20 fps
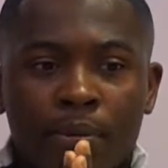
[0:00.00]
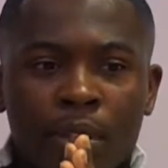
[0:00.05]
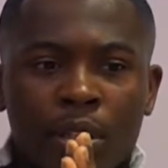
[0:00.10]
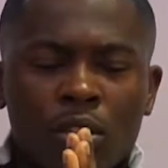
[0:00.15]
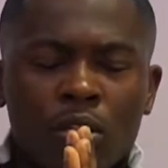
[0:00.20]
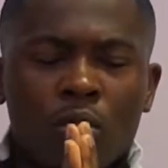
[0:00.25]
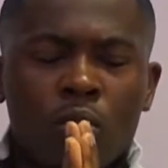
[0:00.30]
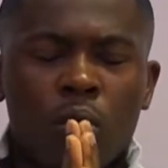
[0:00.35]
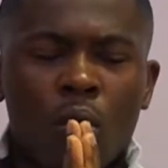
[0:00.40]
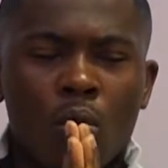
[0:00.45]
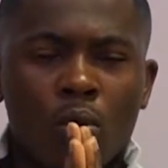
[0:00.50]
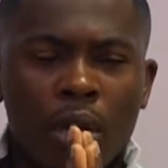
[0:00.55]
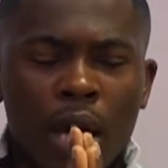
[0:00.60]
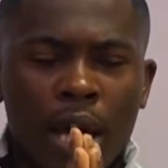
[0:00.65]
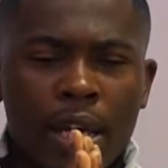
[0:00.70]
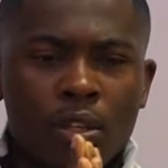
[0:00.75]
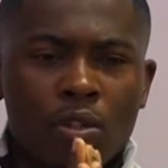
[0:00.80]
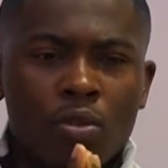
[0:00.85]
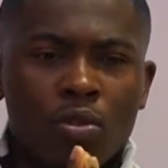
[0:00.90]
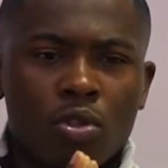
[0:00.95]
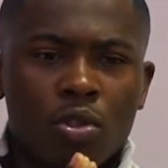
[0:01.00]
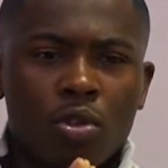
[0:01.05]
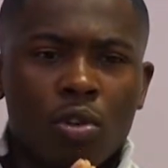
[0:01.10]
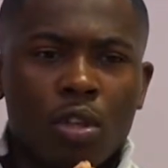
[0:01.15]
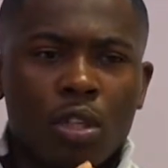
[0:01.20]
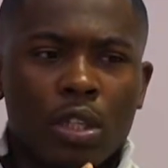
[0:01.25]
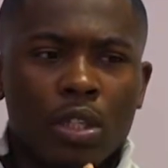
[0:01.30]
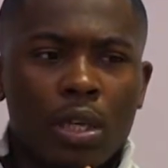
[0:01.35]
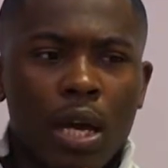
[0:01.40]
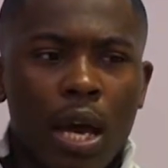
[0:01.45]
There's a quote that I use a
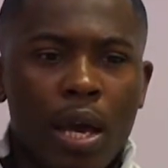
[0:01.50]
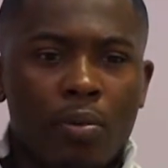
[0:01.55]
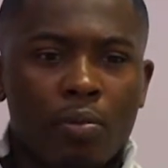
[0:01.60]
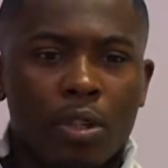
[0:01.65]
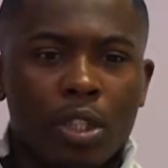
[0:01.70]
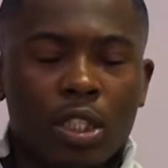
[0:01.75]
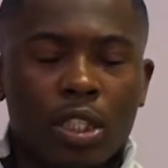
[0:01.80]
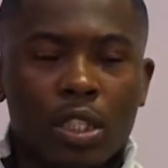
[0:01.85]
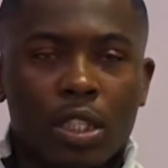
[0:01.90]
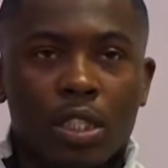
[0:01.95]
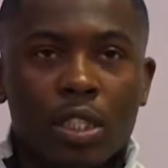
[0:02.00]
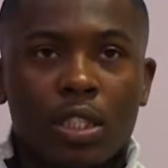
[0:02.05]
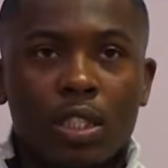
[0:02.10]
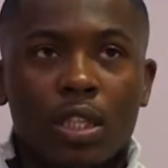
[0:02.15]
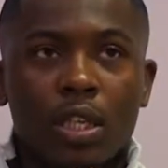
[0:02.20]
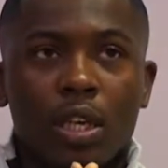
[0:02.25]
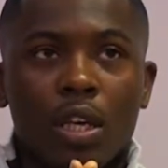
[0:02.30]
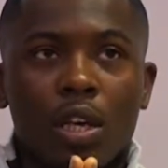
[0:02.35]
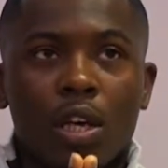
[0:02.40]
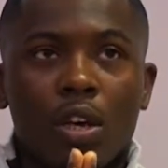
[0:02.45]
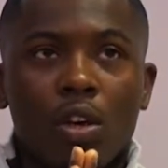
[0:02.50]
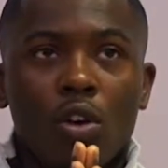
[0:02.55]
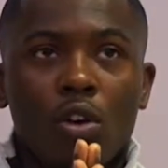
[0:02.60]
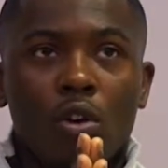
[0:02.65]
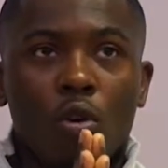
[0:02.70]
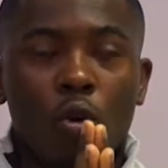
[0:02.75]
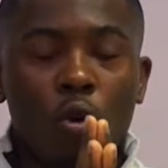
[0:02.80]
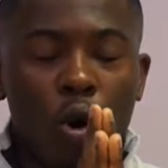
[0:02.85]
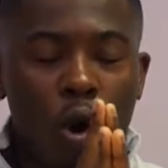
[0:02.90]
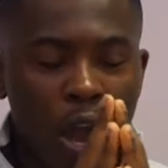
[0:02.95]
lot of the time, which is,
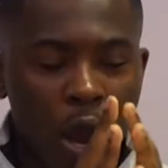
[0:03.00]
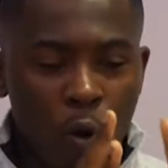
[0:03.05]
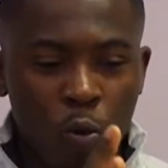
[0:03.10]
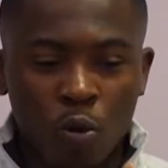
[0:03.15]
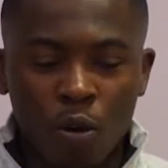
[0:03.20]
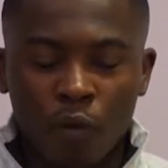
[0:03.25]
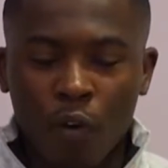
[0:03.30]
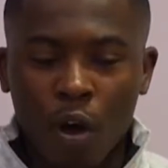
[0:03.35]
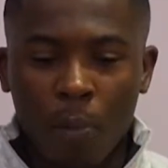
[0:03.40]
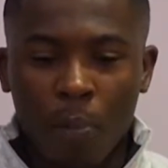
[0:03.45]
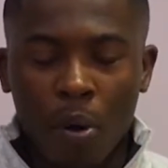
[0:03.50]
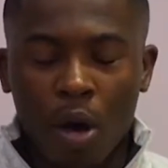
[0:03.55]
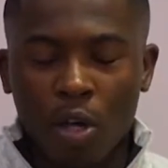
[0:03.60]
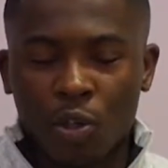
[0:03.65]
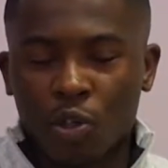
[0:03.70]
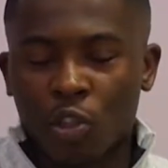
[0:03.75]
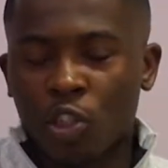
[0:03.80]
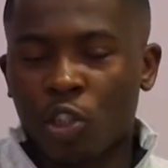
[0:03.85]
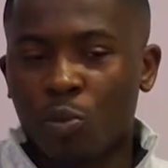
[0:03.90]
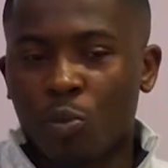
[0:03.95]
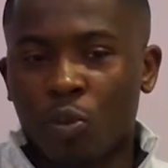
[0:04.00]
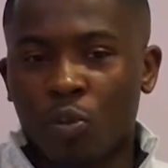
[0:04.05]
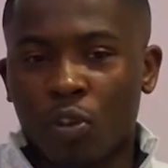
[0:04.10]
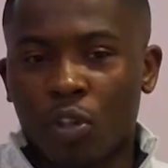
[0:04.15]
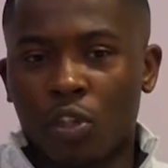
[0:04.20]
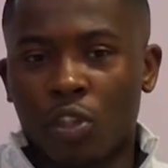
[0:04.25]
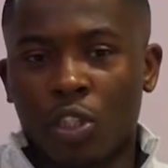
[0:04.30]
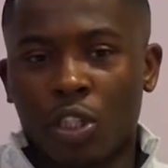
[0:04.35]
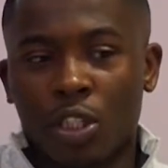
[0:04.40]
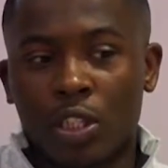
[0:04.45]
all of our past
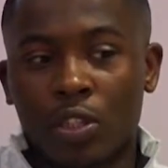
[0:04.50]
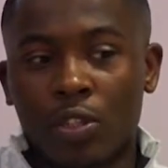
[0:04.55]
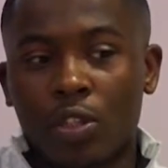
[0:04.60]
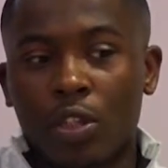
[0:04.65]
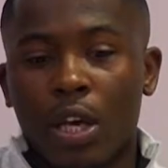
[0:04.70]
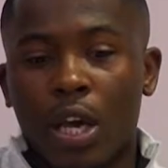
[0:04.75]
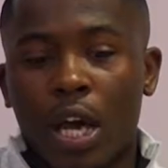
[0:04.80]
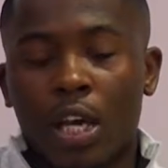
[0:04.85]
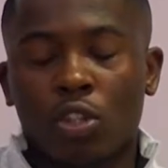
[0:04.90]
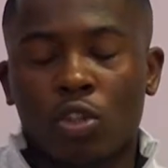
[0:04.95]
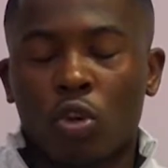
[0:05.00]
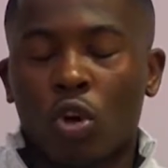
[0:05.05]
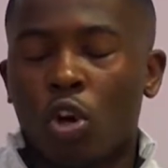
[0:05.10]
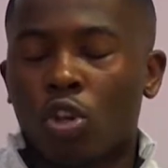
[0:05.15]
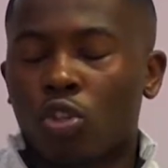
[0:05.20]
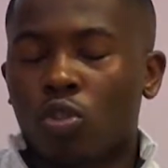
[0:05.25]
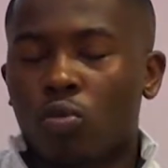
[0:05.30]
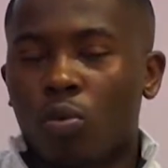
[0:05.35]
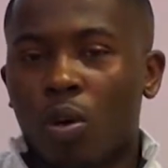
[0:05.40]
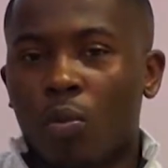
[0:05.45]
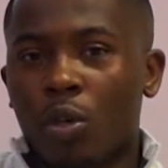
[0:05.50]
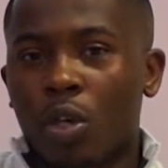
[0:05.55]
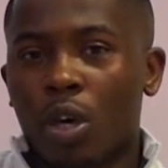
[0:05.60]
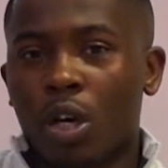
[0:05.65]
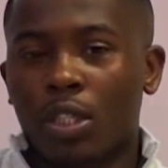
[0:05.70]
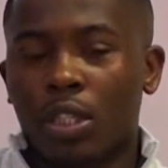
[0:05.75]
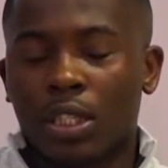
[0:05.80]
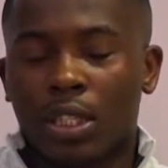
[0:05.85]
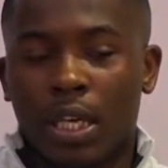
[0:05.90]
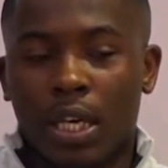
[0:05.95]
experiences has got us to where we
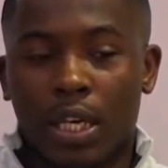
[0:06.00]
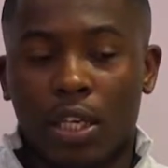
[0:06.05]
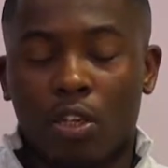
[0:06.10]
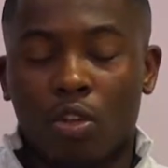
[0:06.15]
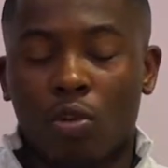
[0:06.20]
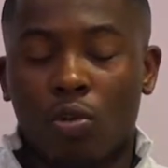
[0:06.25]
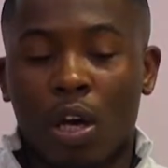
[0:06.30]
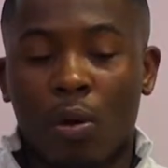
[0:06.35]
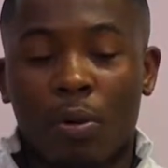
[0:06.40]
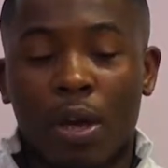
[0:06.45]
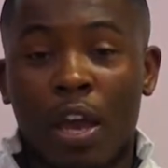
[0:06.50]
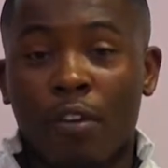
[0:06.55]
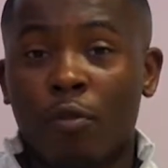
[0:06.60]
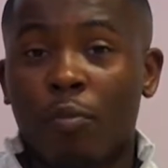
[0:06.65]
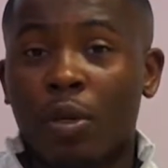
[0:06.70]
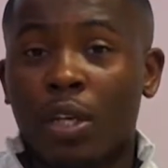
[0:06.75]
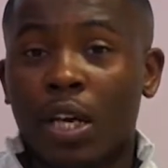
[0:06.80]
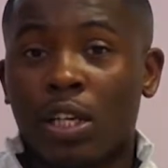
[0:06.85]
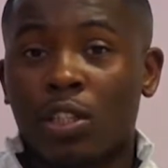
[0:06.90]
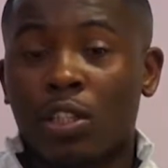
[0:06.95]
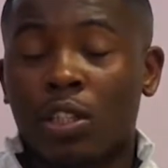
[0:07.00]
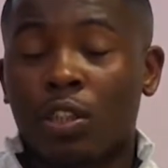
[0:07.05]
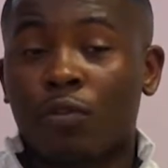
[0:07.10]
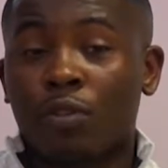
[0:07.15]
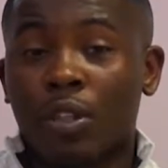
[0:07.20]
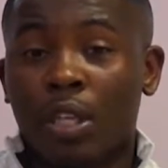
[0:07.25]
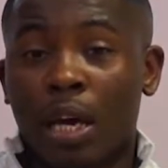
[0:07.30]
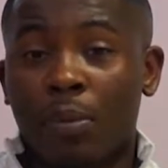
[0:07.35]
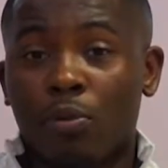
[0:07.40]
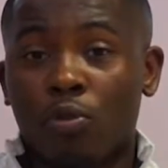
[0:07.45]
are today. You know, like, everybody has a
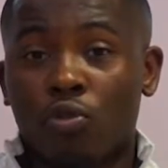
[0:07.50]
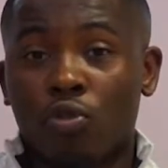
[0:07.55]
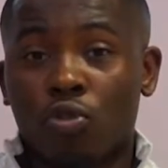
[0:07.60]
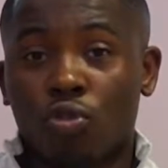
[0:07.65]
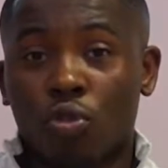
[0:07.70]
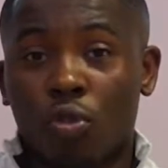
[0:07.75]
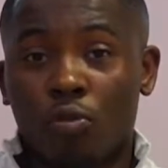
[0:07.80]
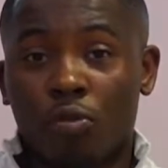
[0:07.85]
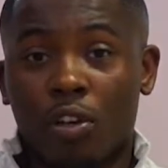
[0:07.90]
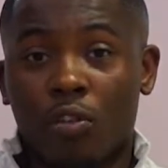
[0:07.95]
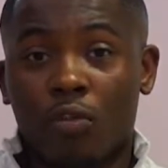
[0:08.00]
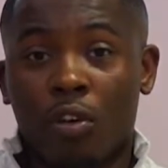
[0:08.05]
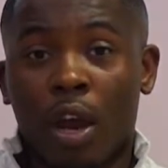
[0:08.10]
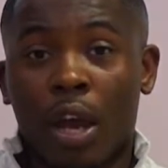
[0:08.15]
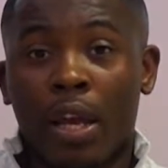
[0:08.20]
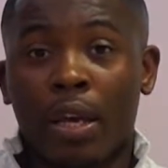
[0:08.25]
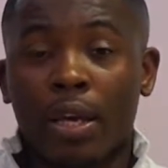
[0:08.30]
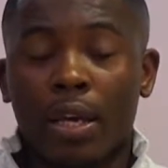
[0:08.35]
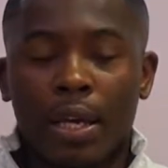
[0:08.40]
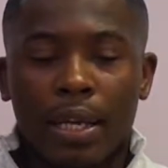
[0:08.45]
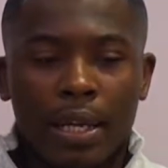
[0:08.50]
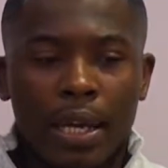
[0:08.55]
different type of story, right?